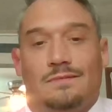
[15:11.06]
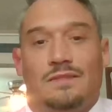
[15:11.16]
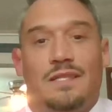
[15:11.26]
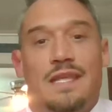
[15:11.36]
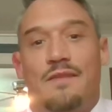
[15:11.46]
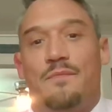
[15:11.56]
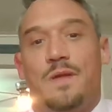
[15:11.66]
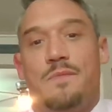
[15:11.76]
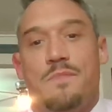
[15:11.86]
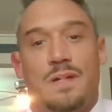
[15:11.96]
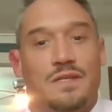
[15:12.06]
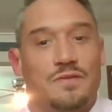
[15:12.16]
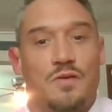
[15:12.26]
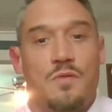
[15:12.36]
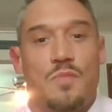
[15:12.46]
leave me
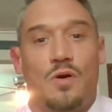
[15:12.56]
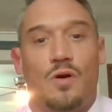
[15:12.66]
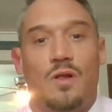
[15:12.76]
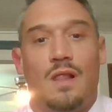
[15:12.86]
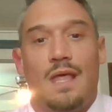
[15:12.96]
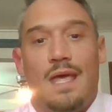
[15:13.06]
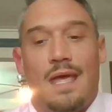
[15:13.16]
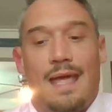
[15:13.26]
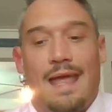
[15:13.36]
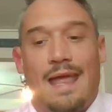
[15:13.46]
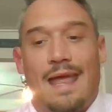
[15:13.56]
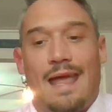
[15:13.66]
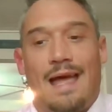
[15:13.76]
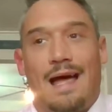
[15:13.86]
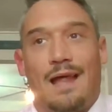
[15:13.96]
miserable
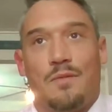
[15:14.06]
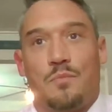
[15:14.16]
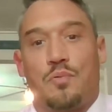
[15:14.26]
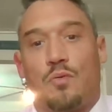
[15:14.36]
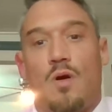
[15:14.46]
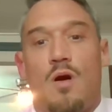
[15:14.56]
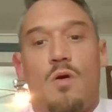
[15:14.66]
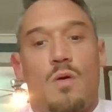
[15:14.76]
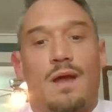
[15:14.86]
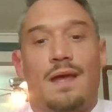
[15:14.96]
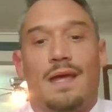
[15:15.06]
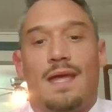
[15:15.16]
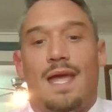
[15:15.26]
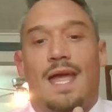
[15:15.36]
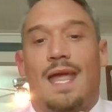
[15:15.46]
and broke
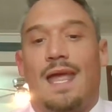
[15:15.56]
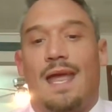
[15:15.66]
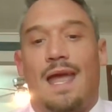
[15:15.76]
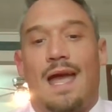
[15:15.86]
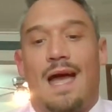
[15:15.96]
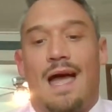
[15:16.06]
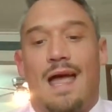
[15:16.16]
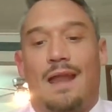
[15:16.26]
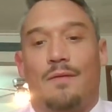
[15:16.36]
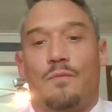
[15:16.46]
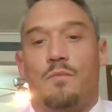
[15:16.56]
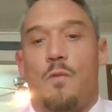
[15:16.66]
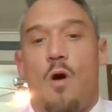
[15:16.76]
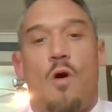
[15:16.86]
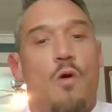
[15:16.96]
and
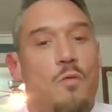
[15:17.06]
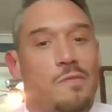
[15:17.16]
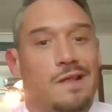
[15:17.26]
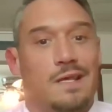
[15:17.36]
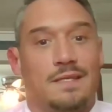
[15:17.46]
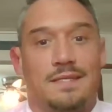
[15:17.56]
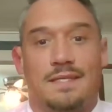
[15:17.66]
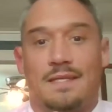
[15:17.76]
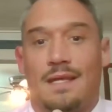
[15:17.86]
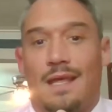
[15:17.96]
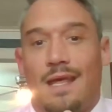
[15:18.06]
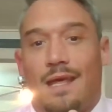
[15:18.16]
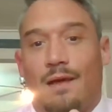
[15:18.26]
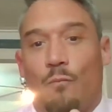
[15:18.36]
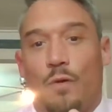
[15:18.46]
homeless
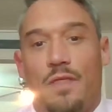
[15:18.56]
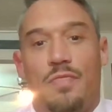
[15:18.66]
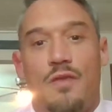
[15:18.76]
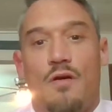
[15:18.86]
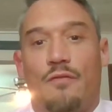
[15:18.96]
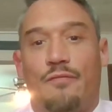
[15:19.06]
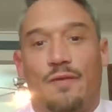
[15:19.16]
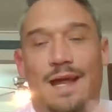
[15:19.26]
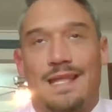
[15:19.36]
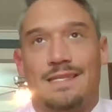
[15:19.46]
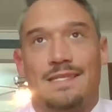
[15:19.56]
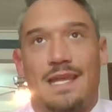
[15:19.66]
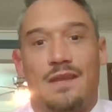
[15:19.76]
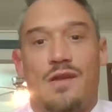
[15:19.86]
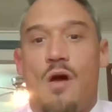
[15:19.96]
with no friends
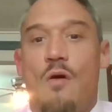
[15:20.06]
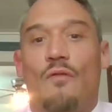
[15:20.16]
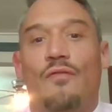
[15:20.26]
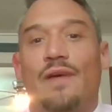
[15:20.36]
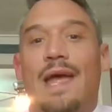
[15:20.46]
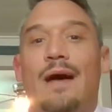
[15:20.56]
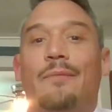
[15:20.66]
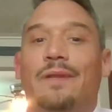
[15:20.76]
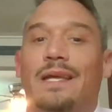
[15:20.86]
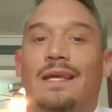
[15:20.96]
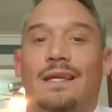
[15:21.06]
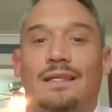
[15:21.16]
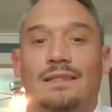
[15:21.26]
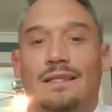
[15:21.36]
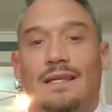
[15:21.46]
and no family.